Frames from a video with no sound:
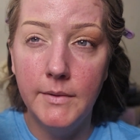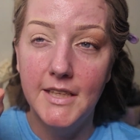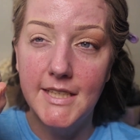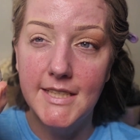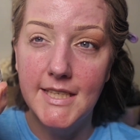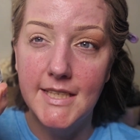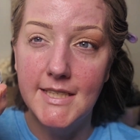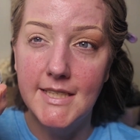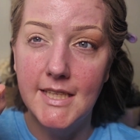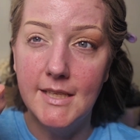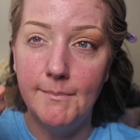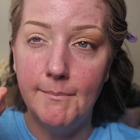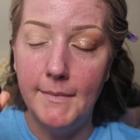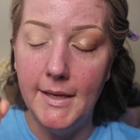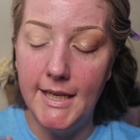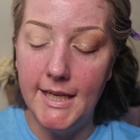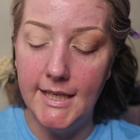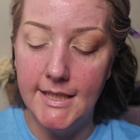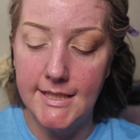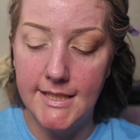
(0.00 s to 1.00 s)
This is the
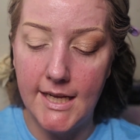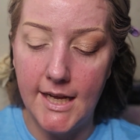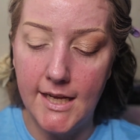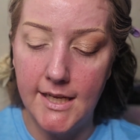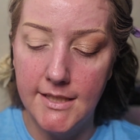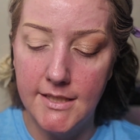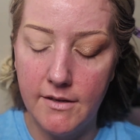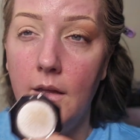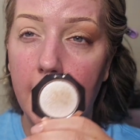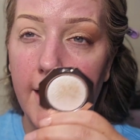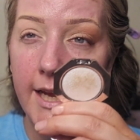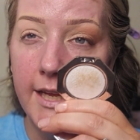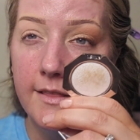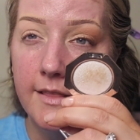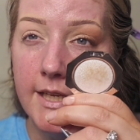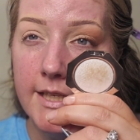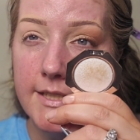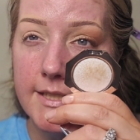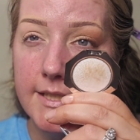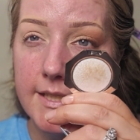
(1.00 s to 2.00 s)
mini size. And
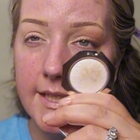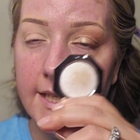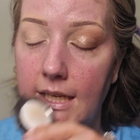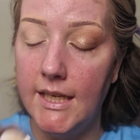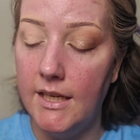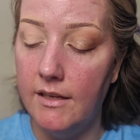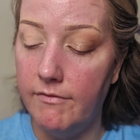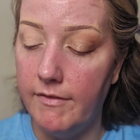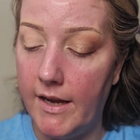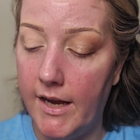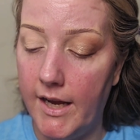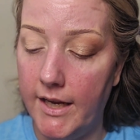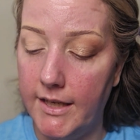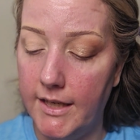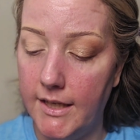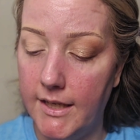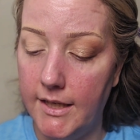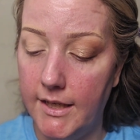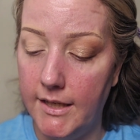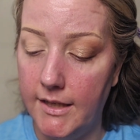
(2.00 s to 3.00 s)
let's see if I
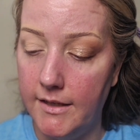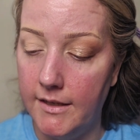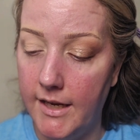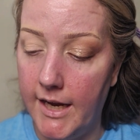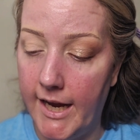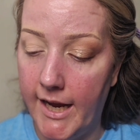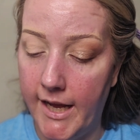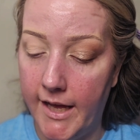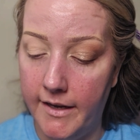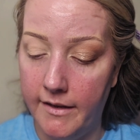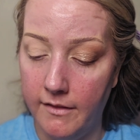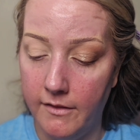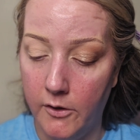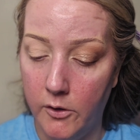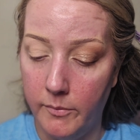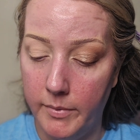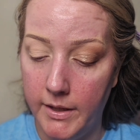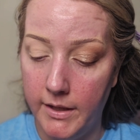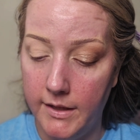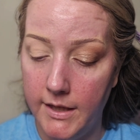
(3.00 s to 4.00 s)
can add a
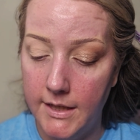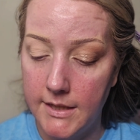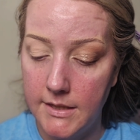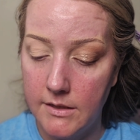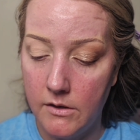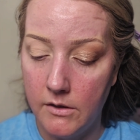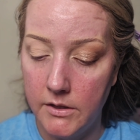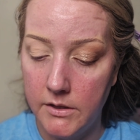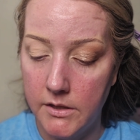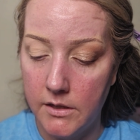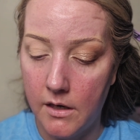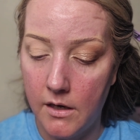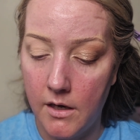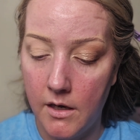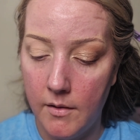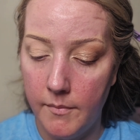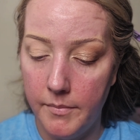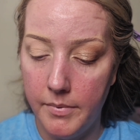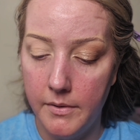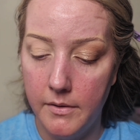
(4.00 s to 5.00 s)
little bit of this on
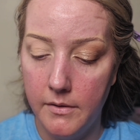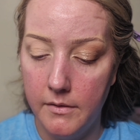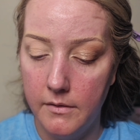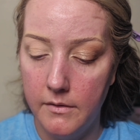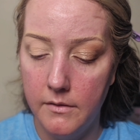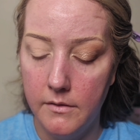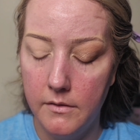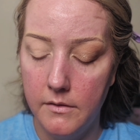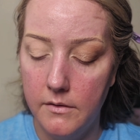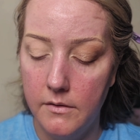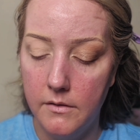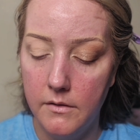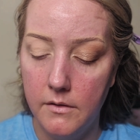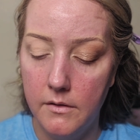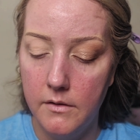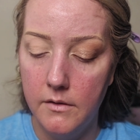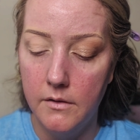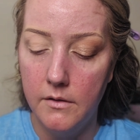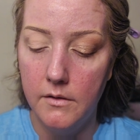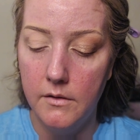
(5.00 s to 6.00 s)
top
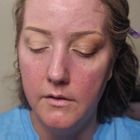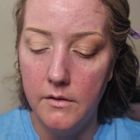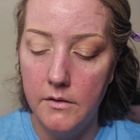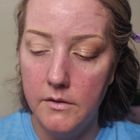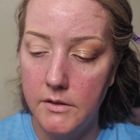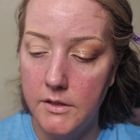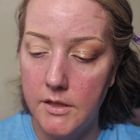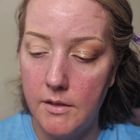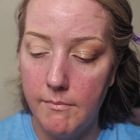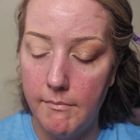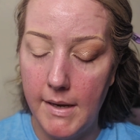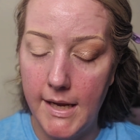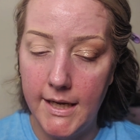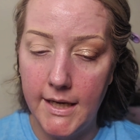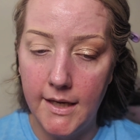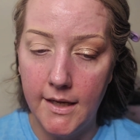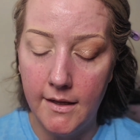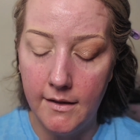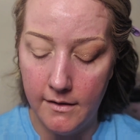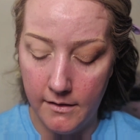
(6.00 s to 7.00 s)
to
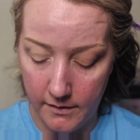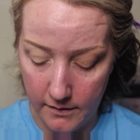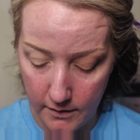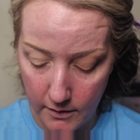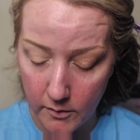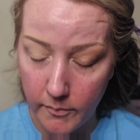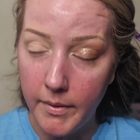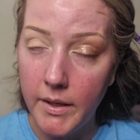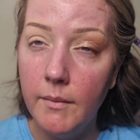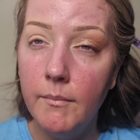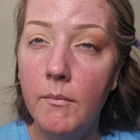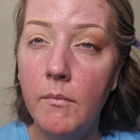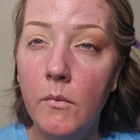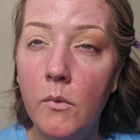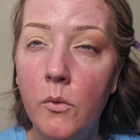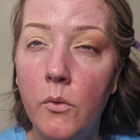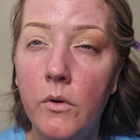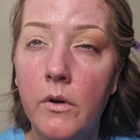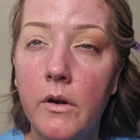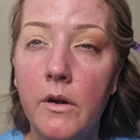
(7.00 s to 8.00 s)
make it a little bit
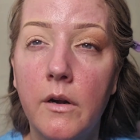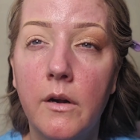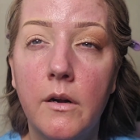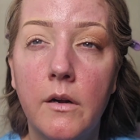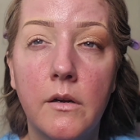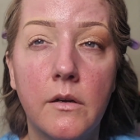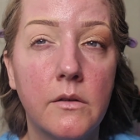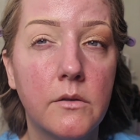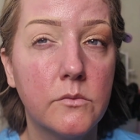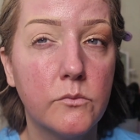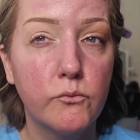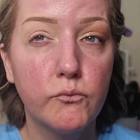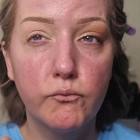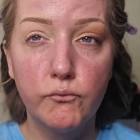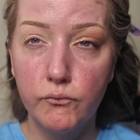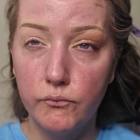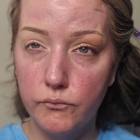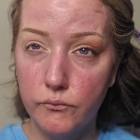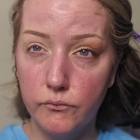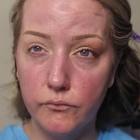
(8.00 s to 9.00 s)
more
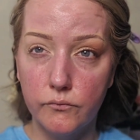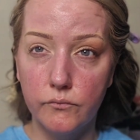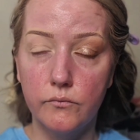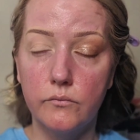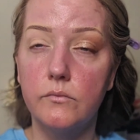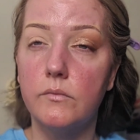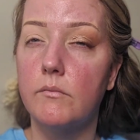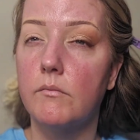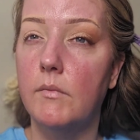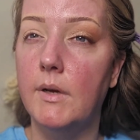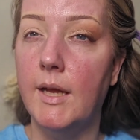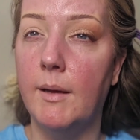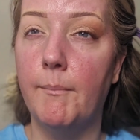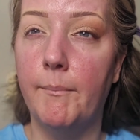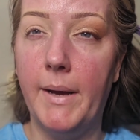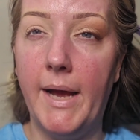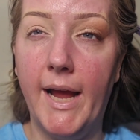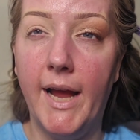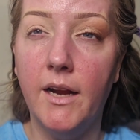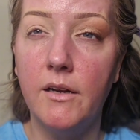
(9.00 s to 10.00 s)

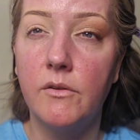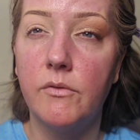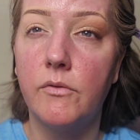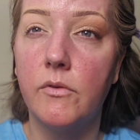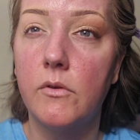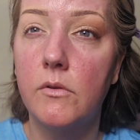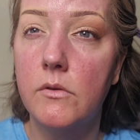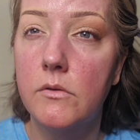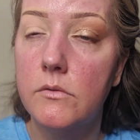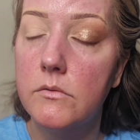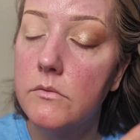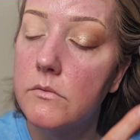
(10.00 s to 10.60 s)
impactful.